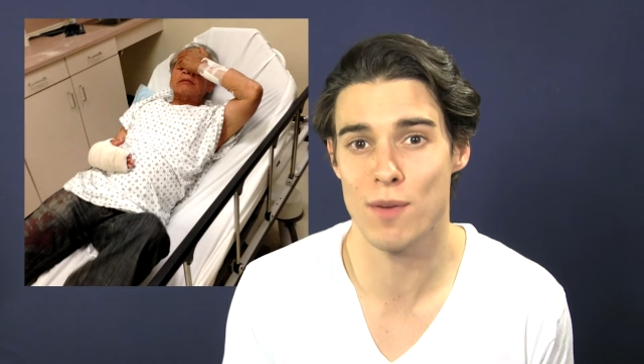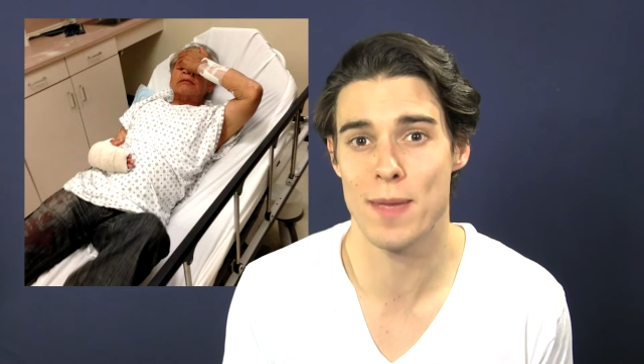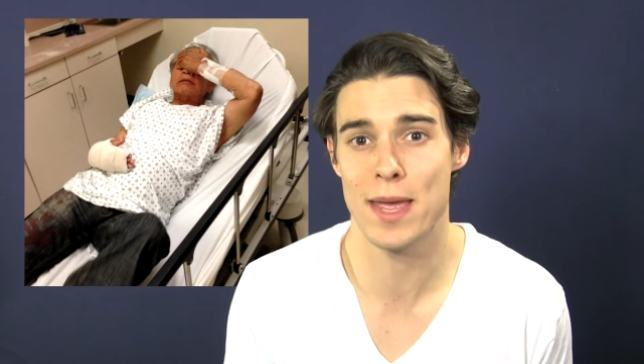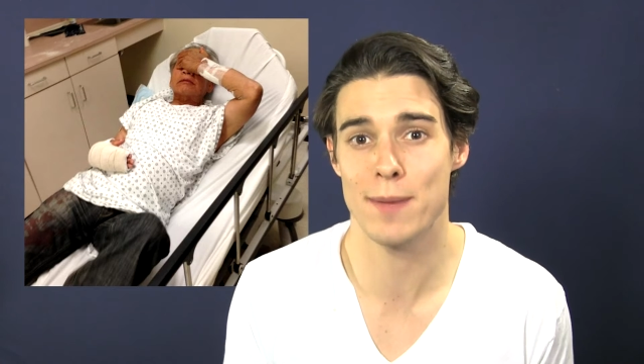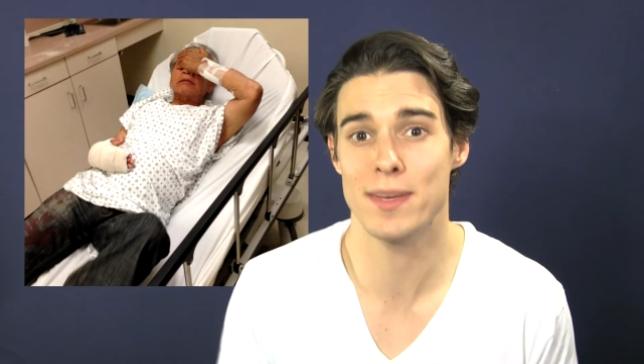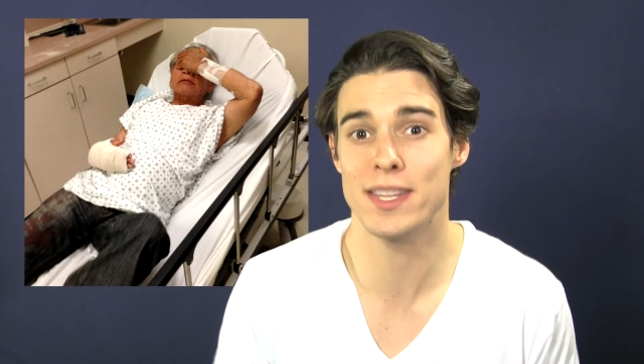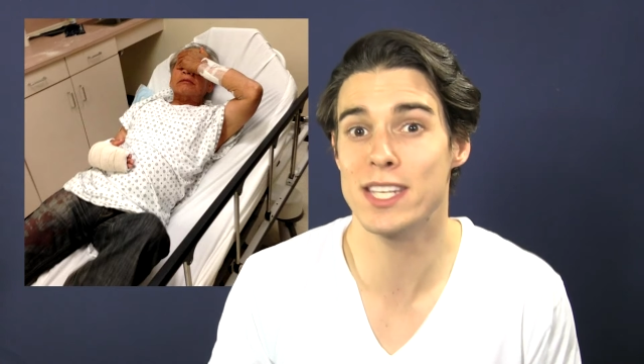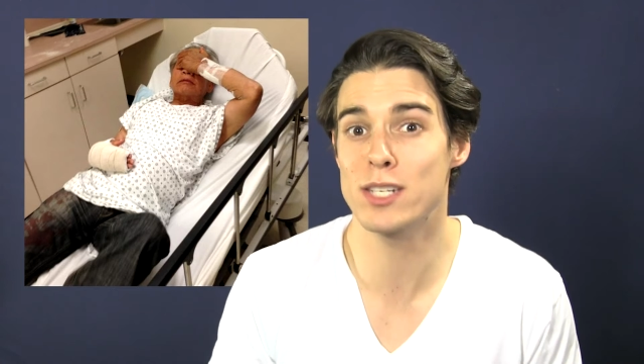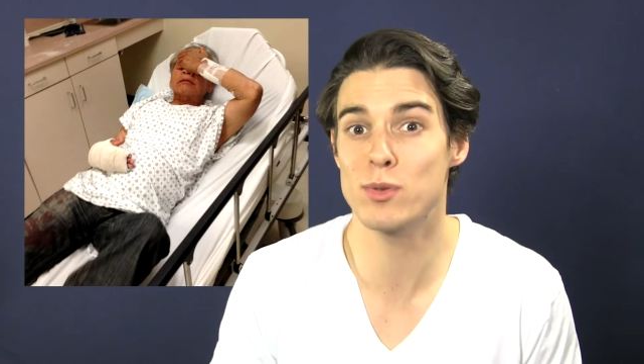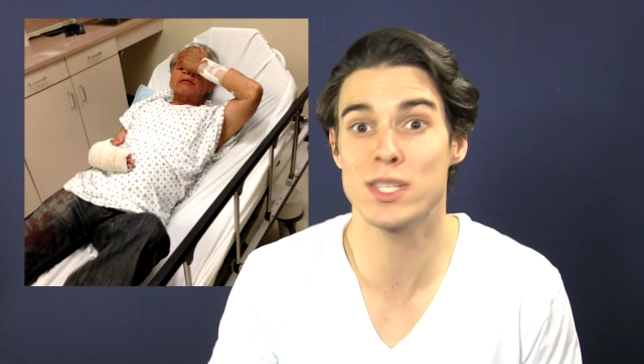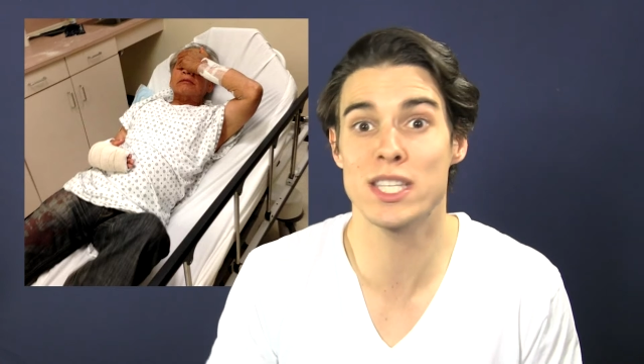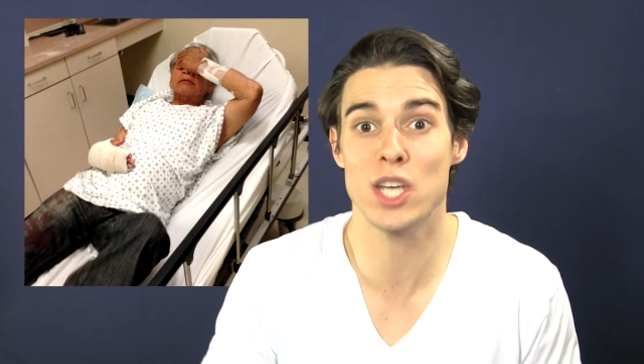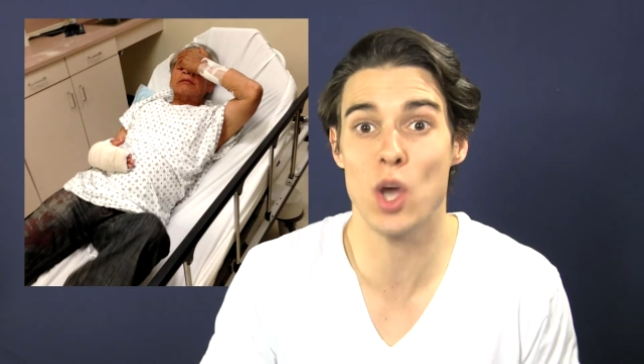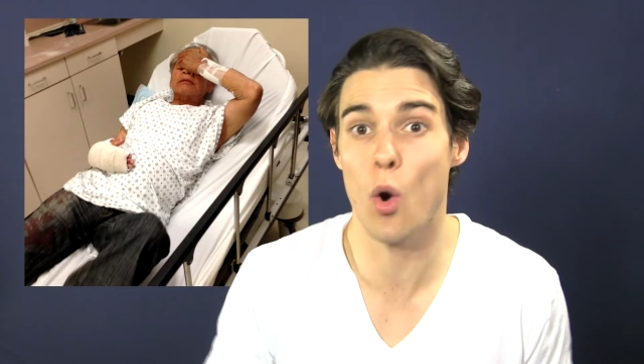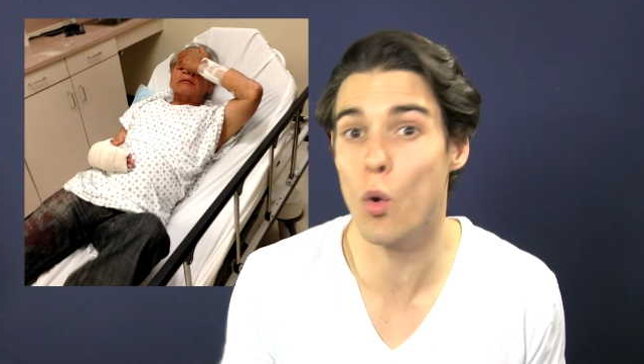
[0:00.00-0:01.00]
from him, and this
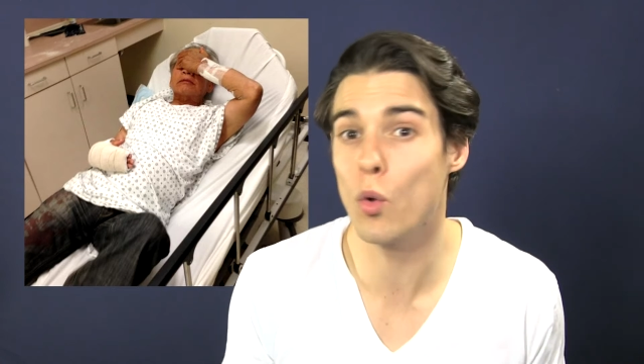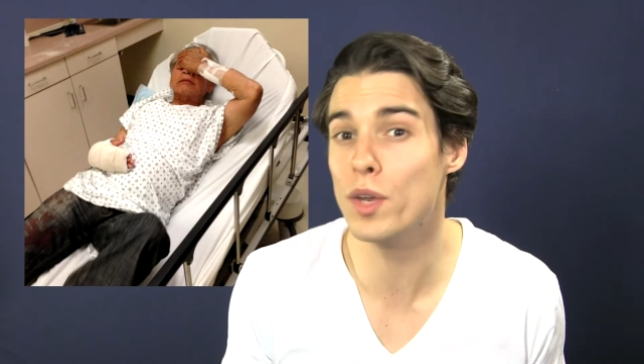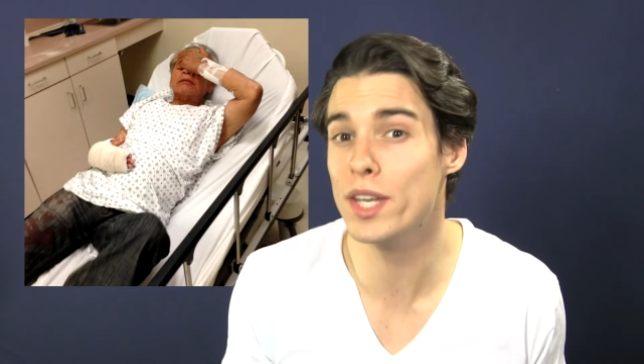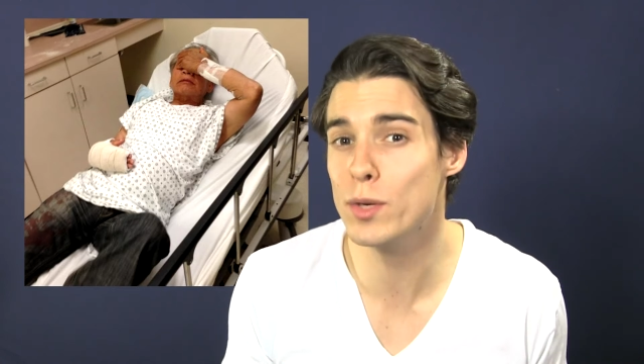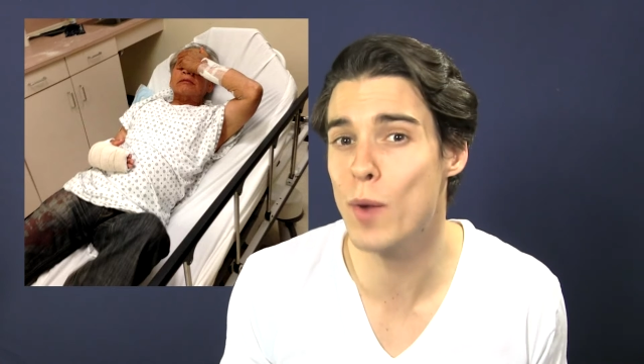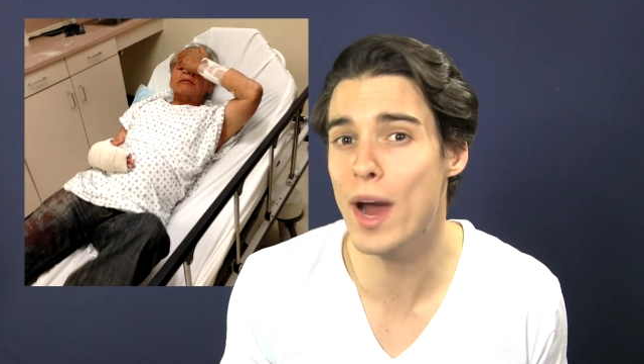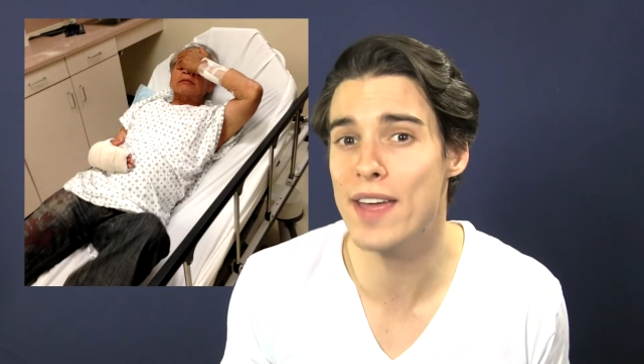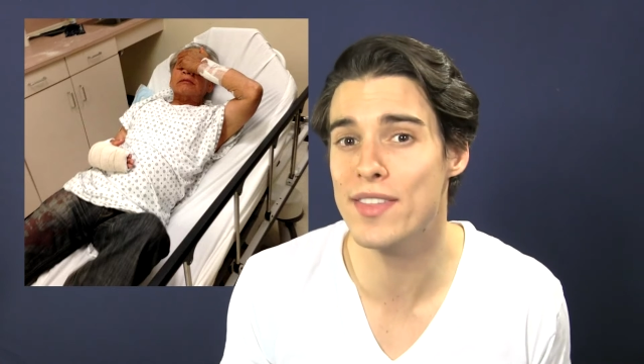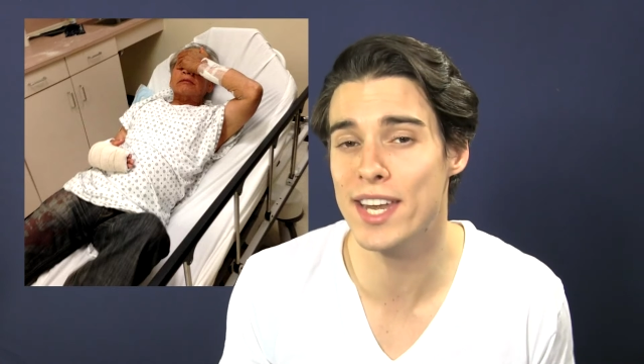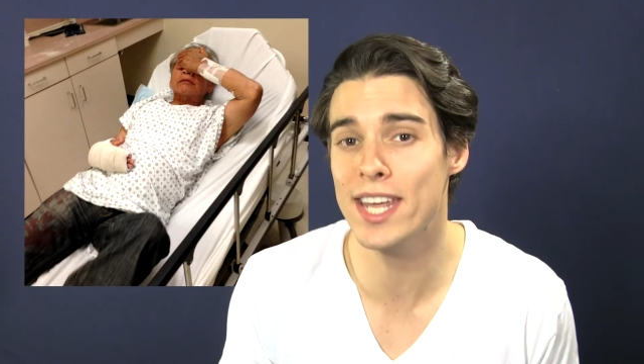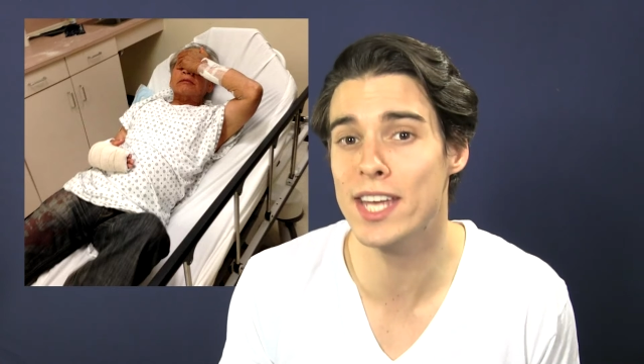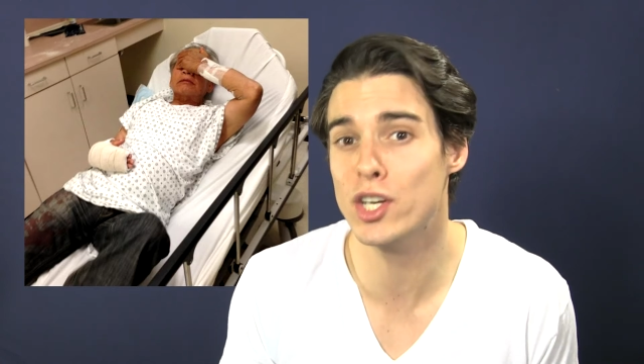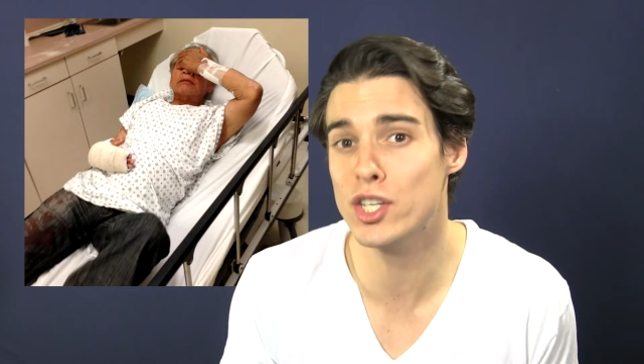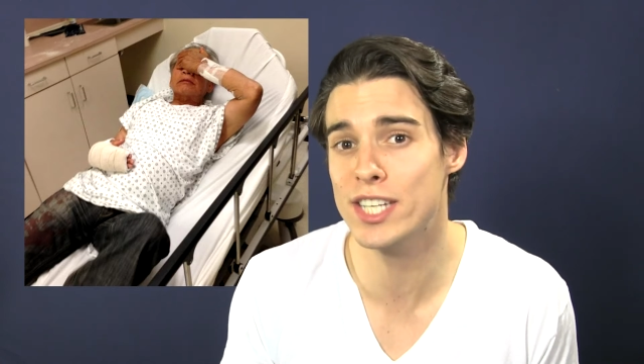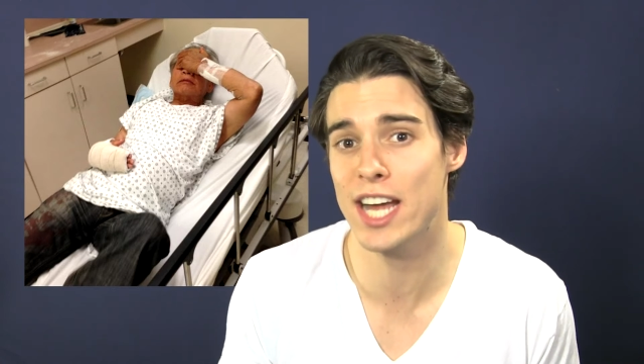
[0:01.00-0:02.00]
was the only way that
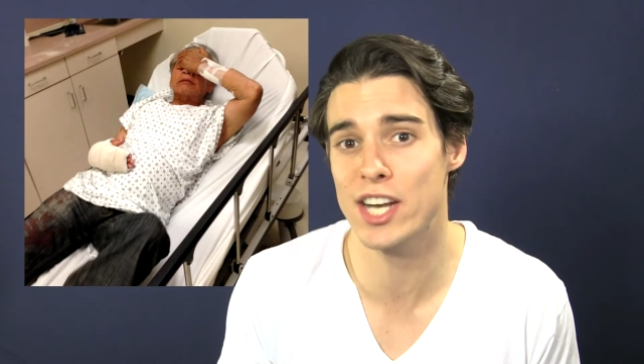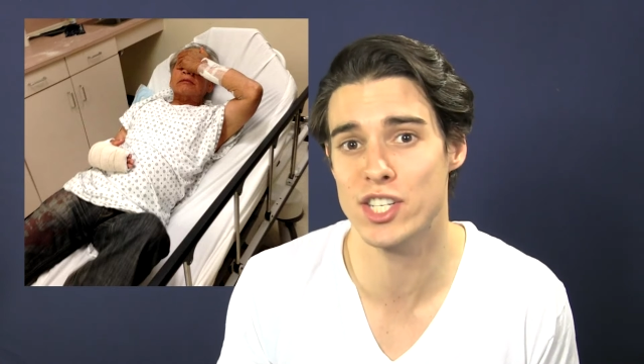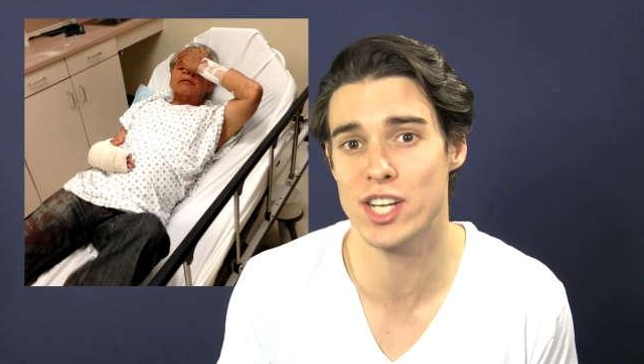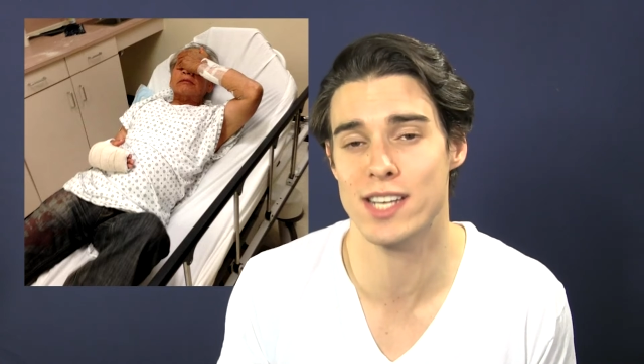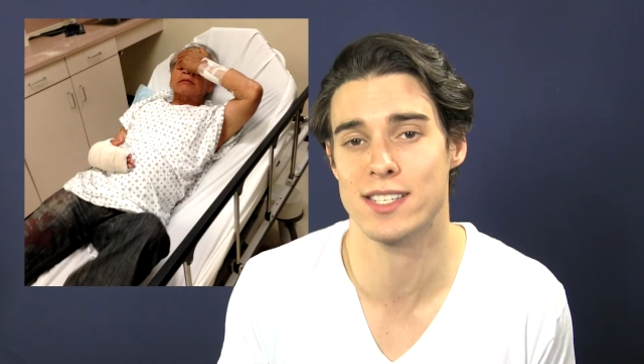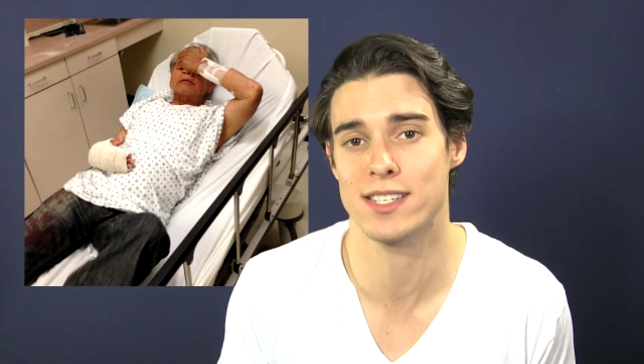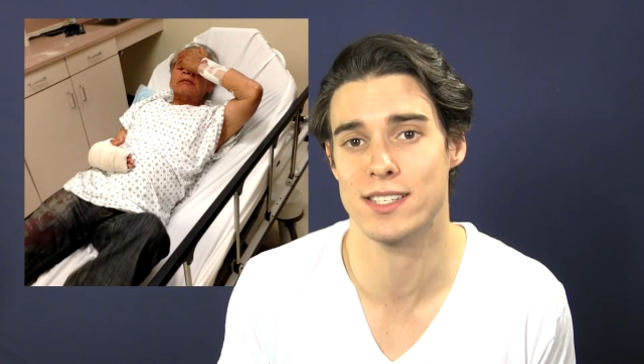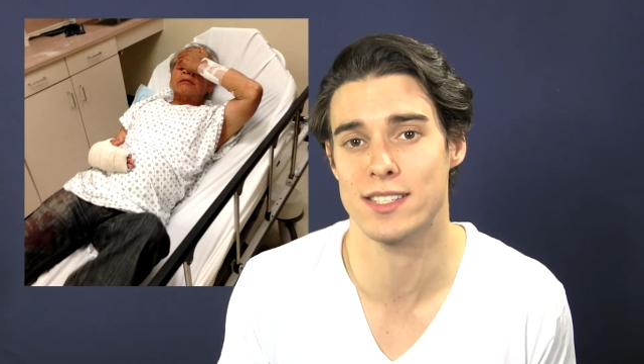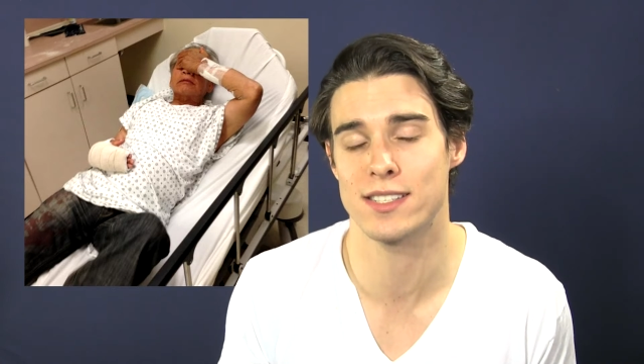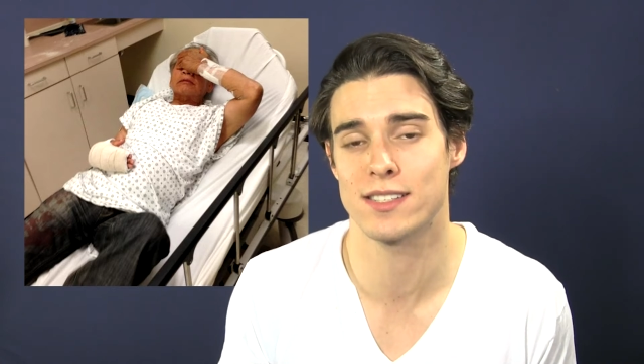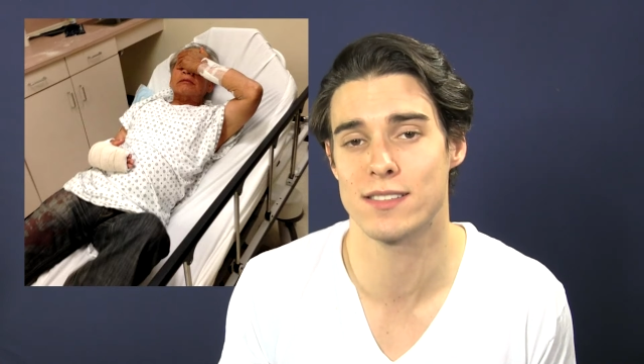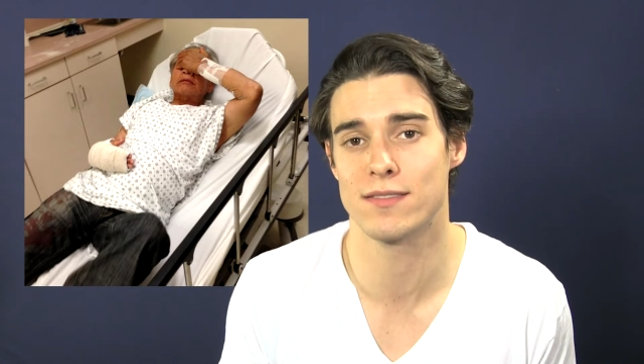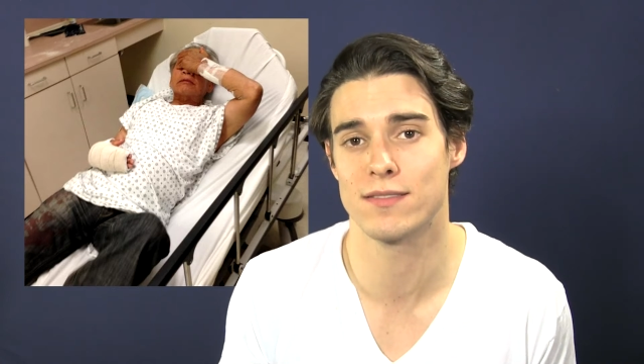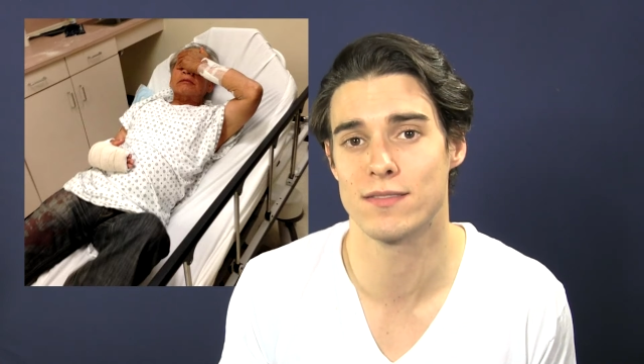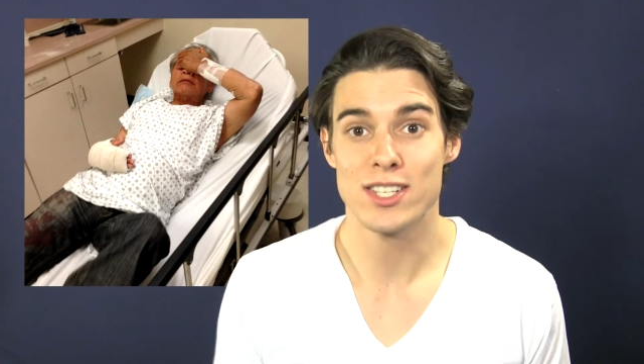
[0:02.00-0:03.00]
he could get justice.